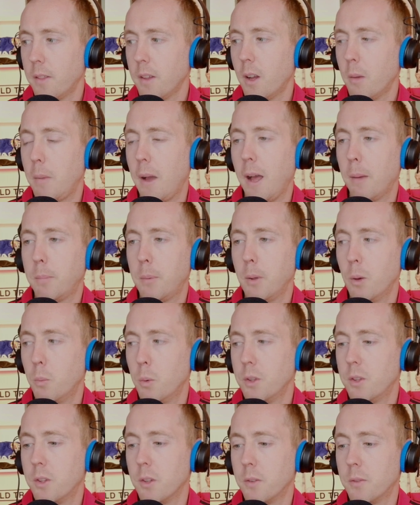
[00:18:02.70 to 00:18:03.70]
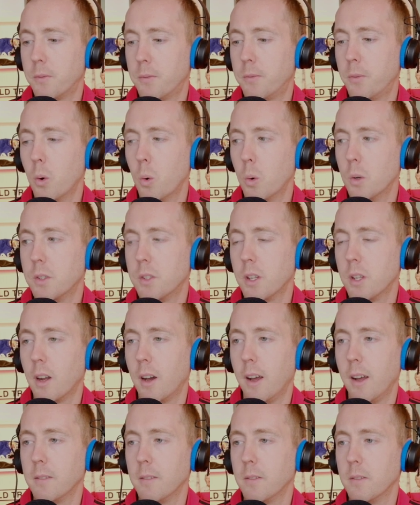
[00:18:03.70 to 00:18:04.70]
think I'm happier with the forwards than
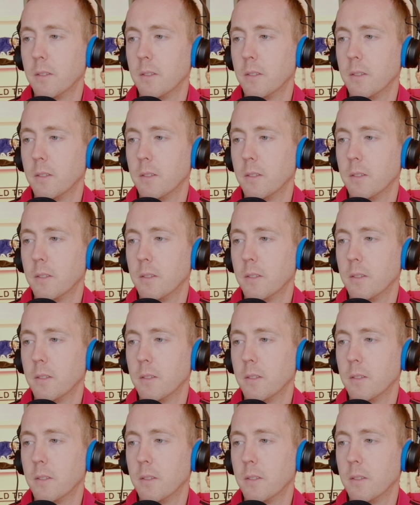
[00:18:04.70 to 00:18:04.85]
I